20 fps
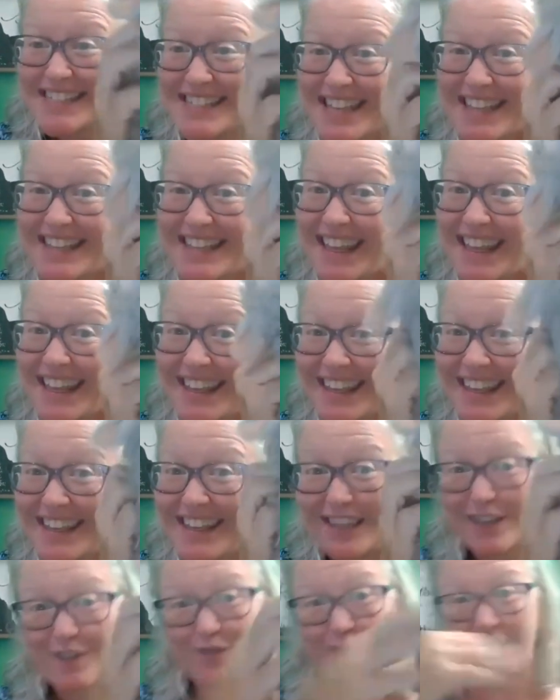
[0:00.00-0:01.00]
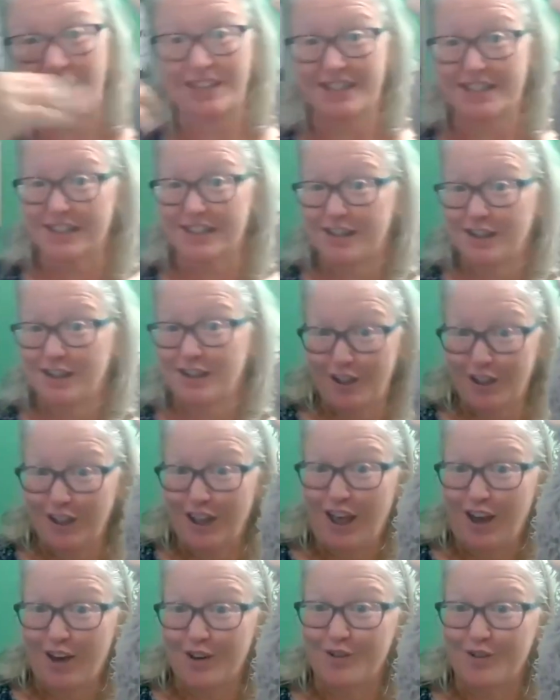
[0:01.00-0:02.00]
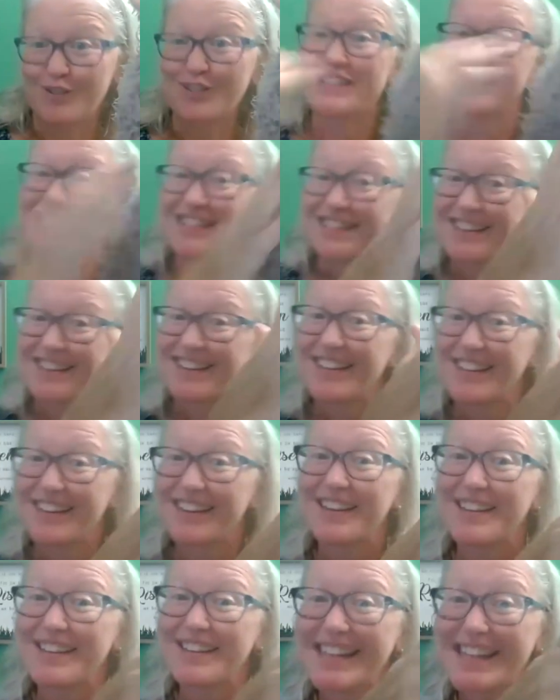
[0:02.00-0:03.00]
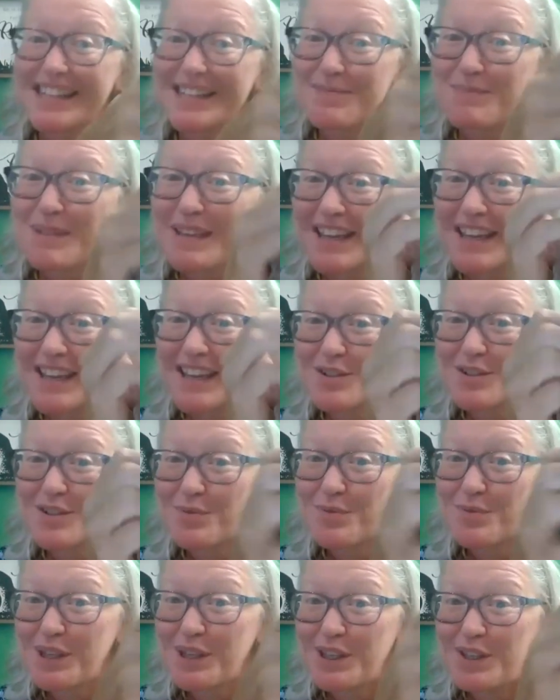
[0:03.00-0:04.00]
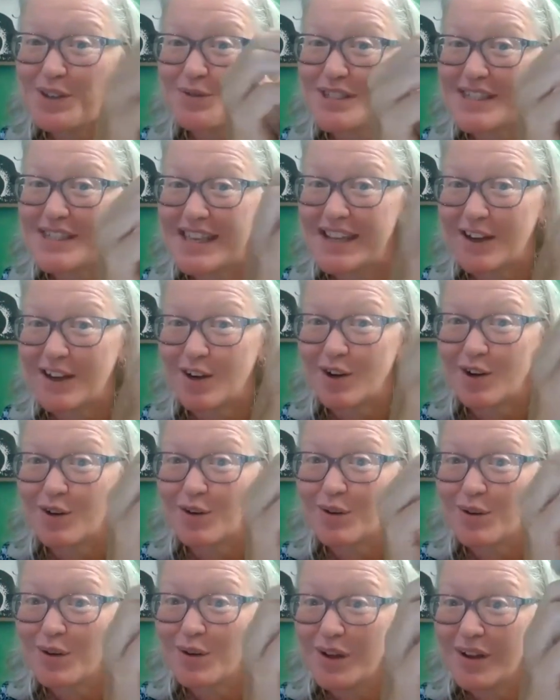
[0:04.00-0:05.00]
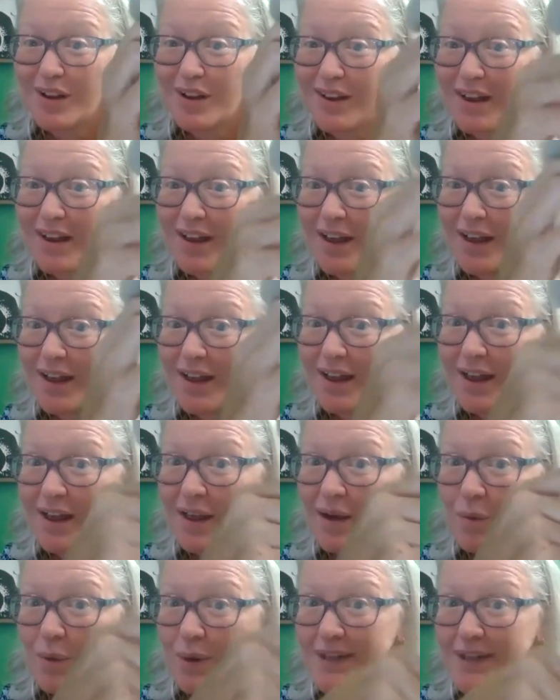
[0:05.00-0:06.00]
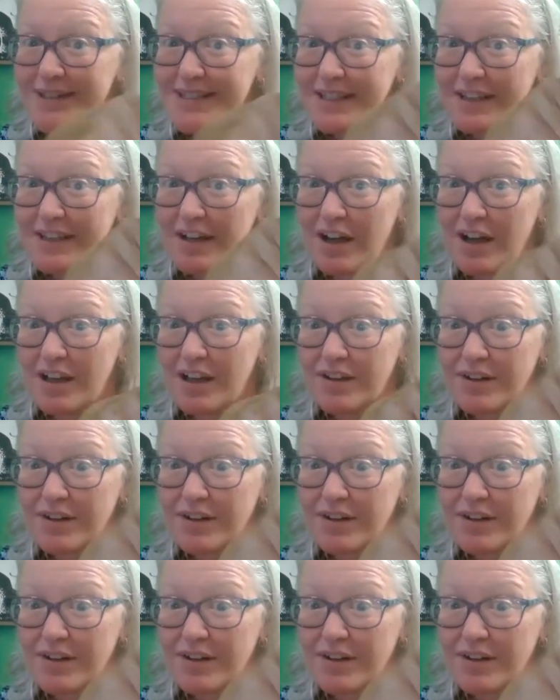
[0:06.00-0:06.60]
said they can give us clothes. That's because we use their, what is it called?